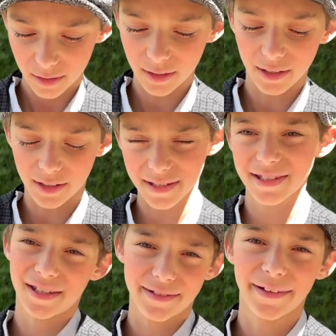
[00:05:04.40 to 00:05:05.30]
and it
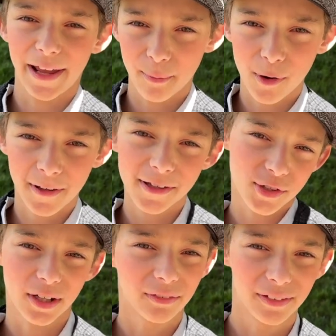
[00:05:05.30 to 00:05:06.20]
says their name on it,
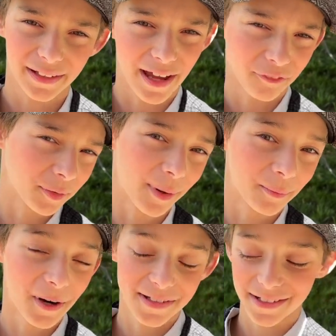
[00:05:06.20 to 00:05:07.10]
so I don't really have to
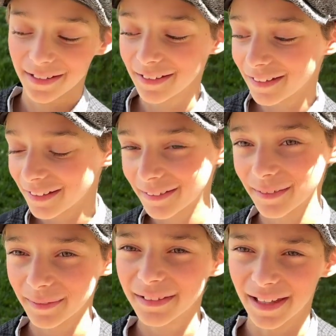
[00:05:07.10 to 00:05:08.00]
memorize it. Oh, so your
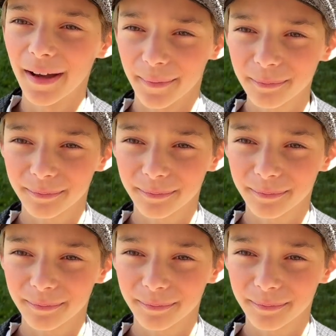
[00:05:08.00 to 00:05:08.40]
character yeah. has all.